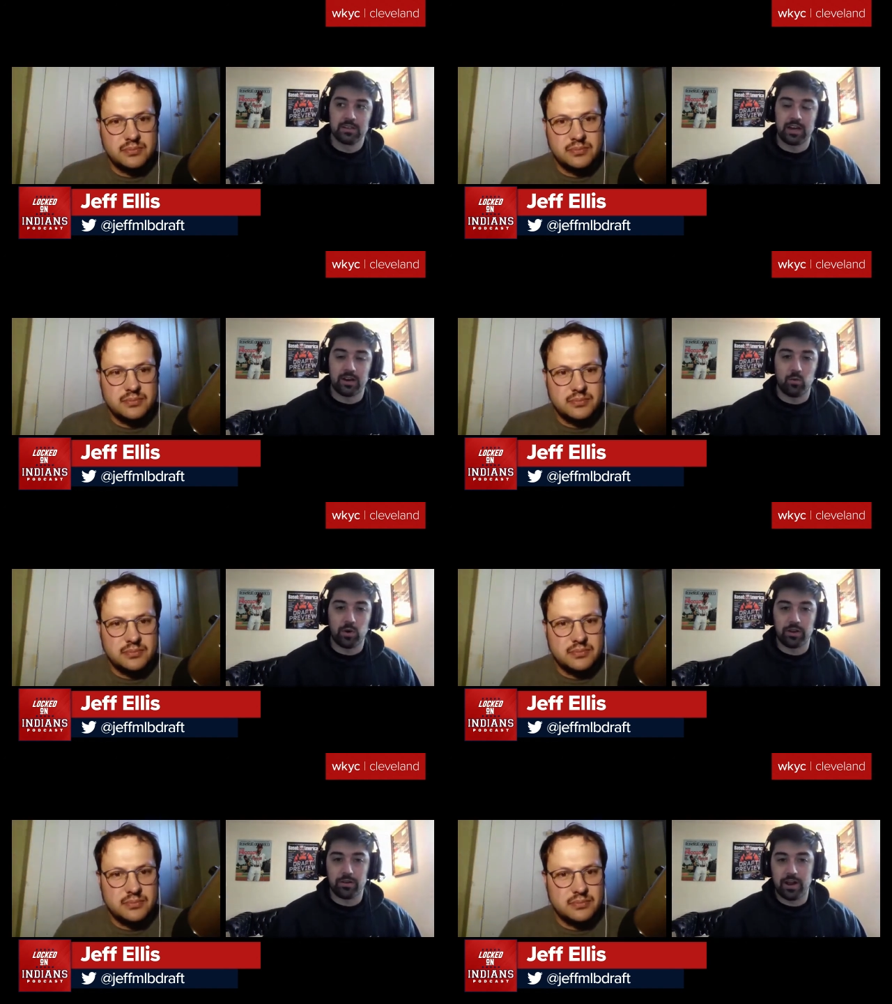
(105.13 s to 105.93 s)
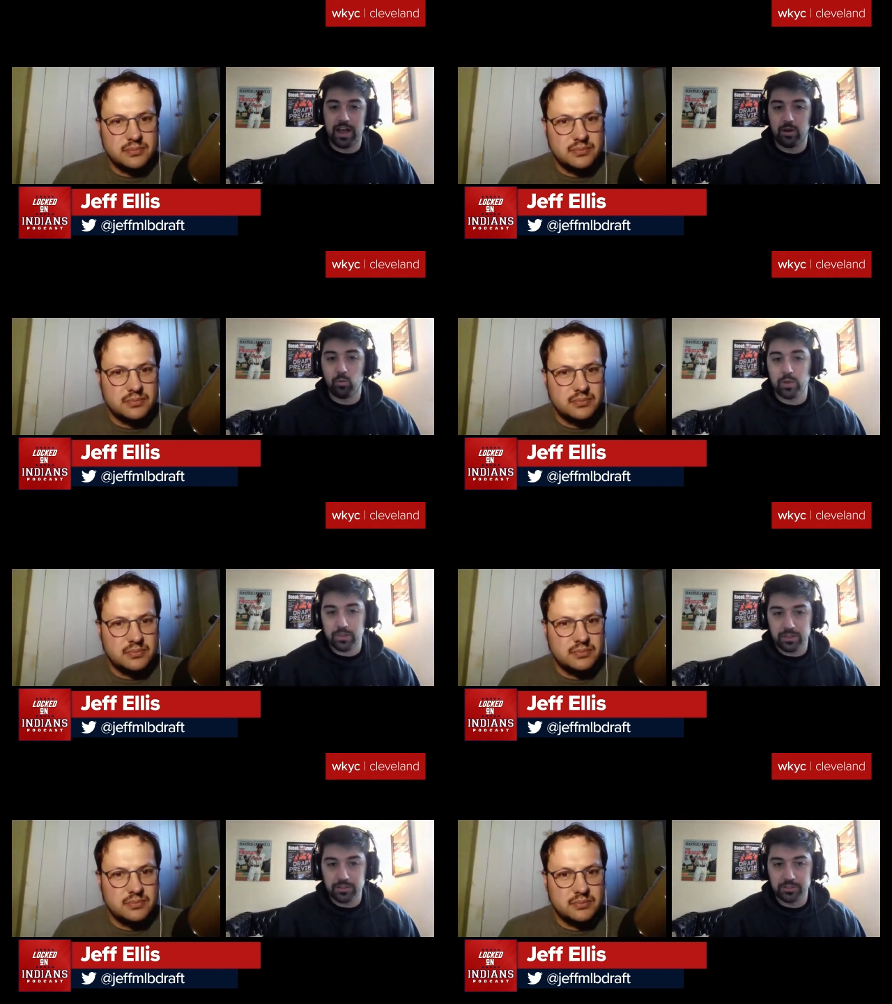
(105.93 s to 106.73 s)
Speaker 1: kind of where they're at
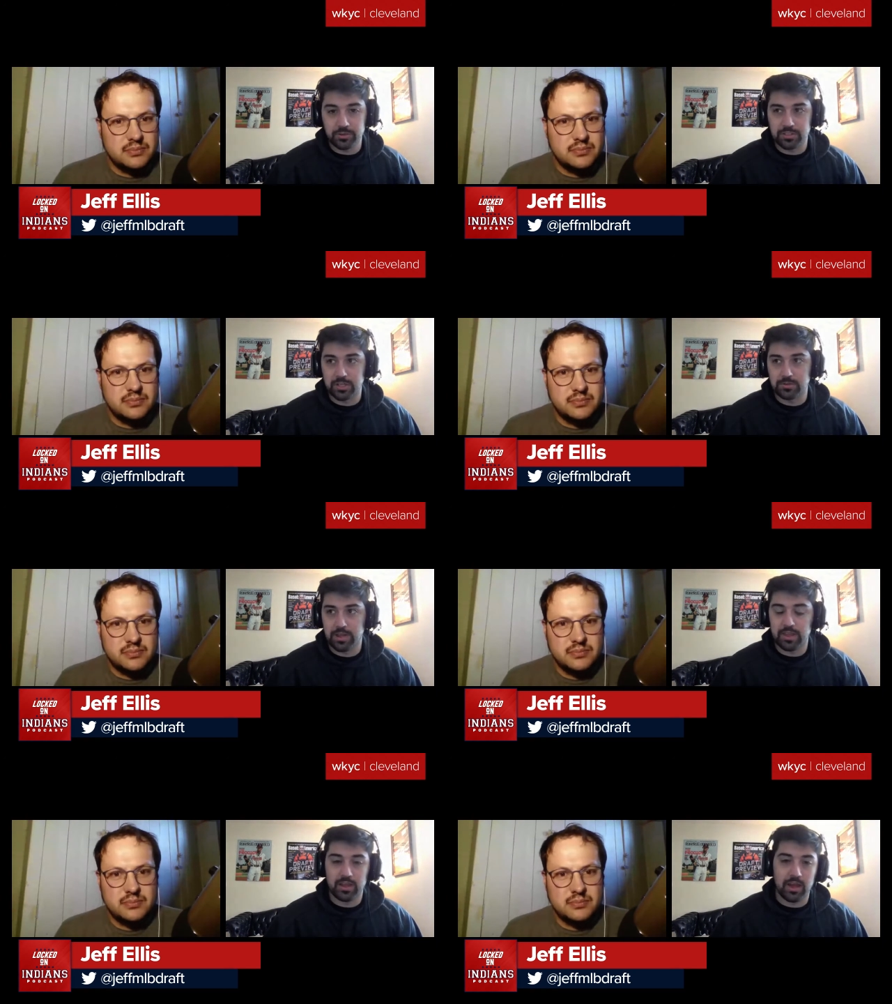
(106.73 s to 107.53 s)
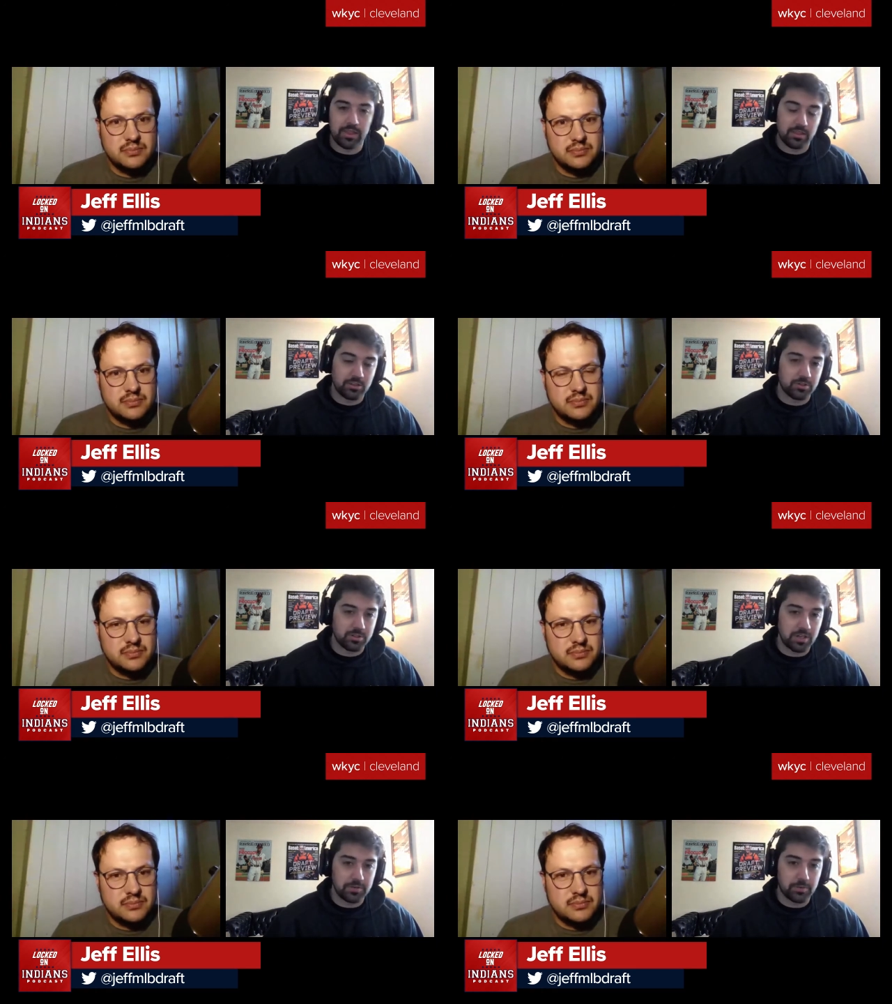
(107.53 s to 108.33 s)
with these shortstops. I think I think the
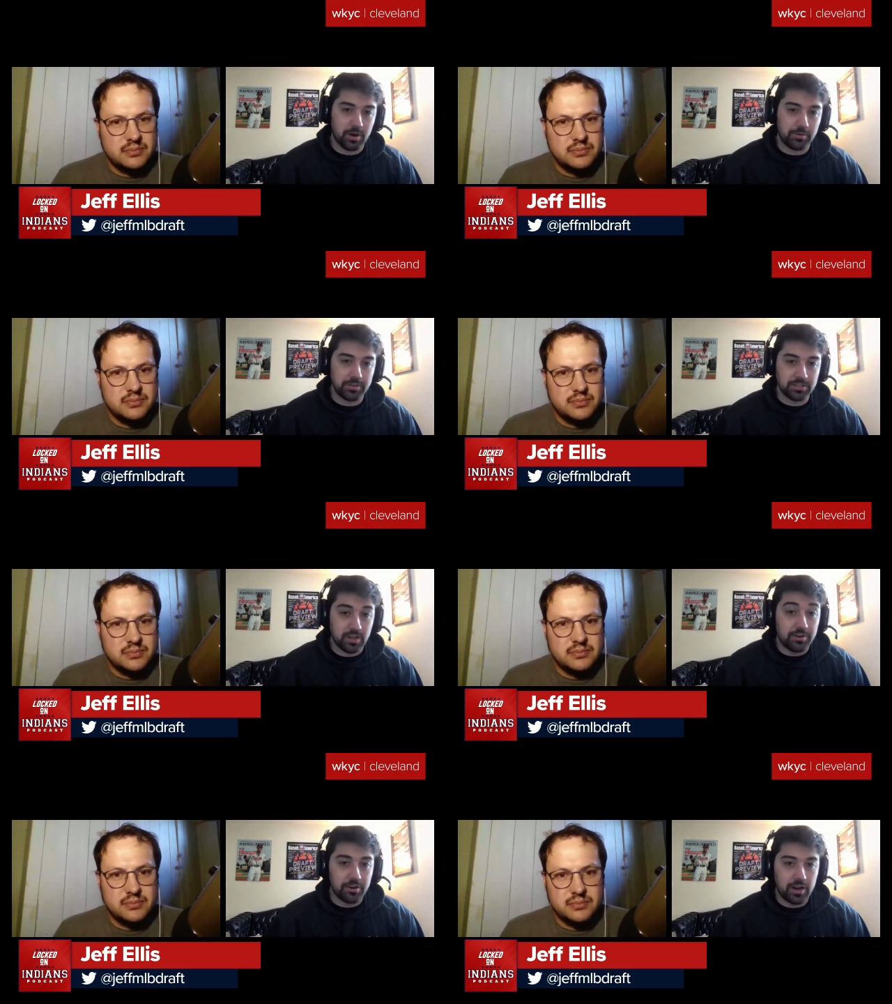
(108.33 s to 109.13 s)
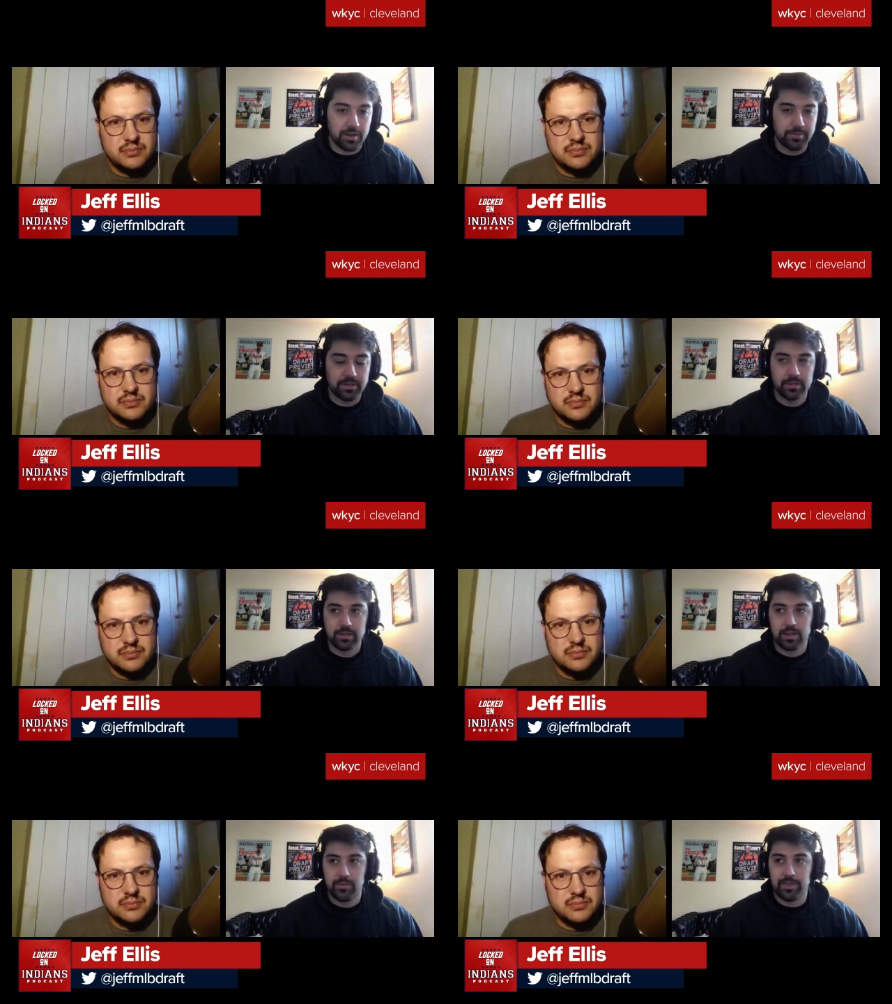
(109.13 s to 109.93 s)
shortstops are probably just underhyped.
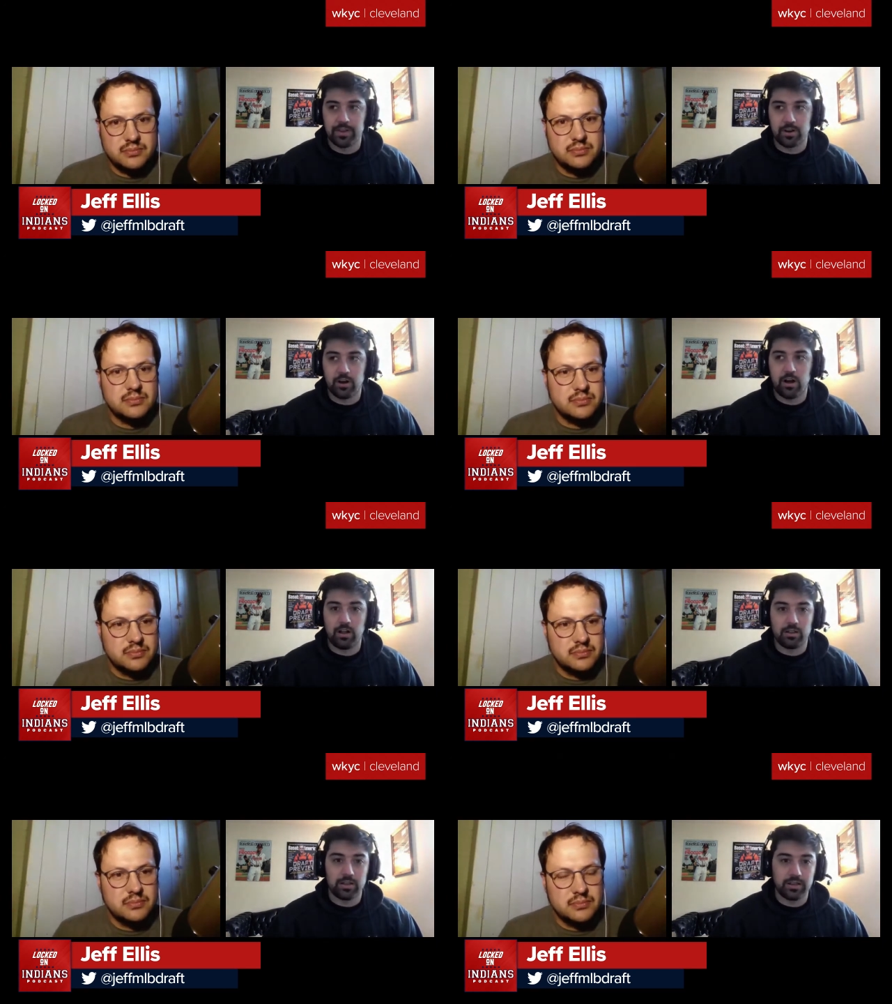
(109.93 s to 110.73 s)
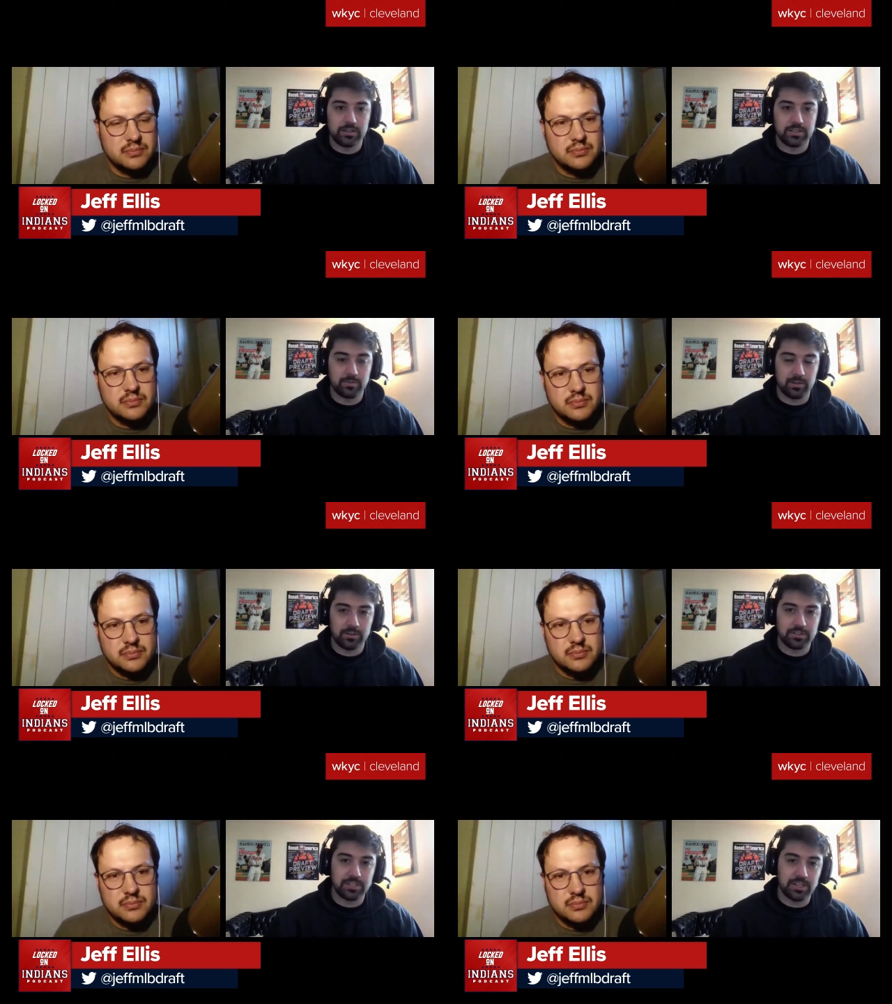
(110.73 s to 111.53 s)
I mean, they're all in a
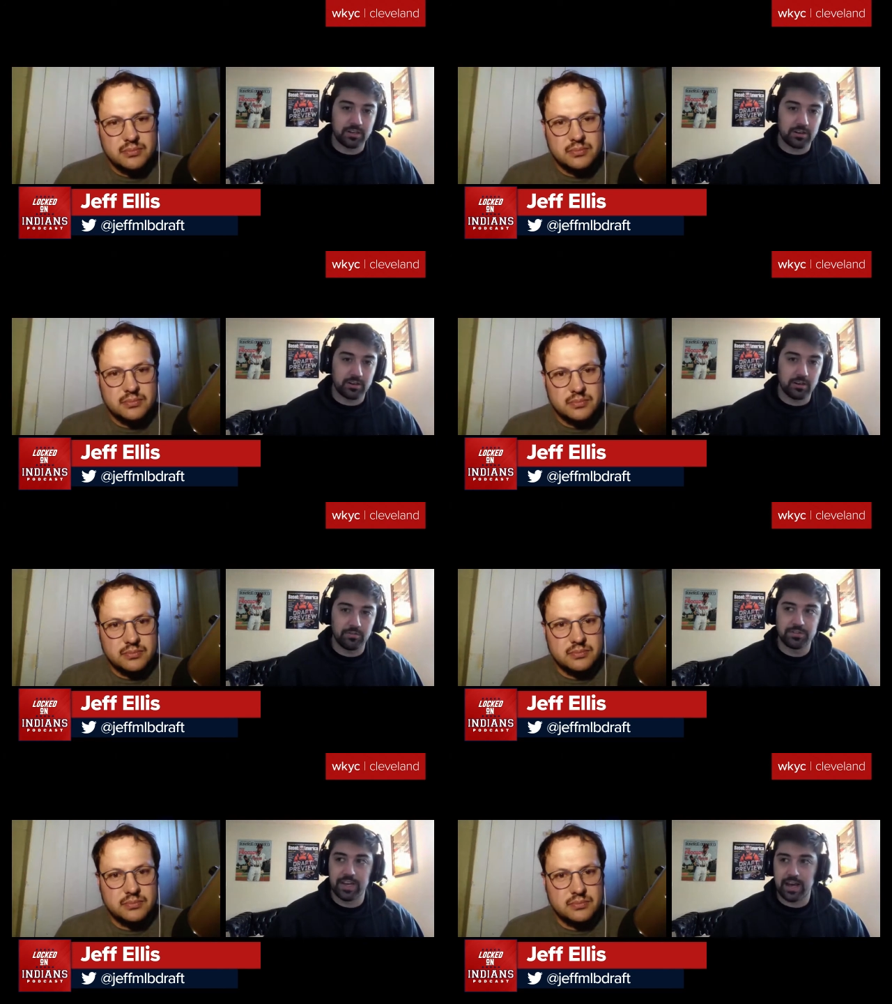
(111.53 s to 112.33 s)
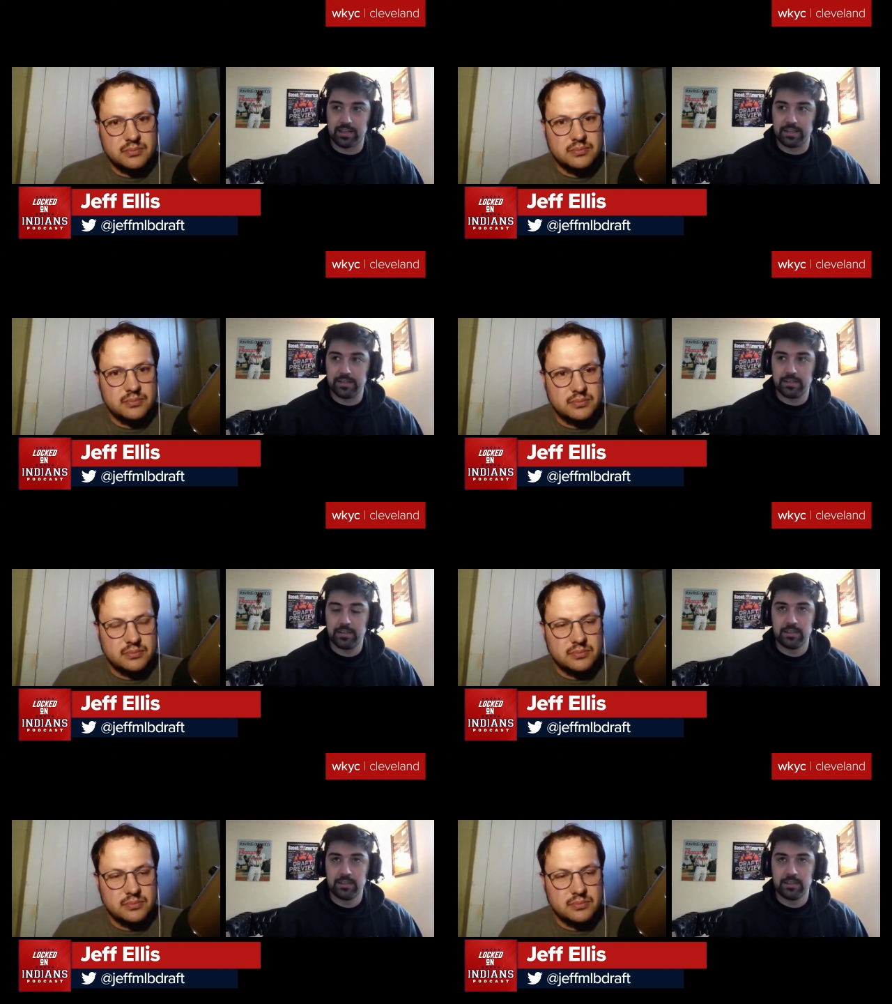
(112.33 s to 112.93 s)
similar tier of talent.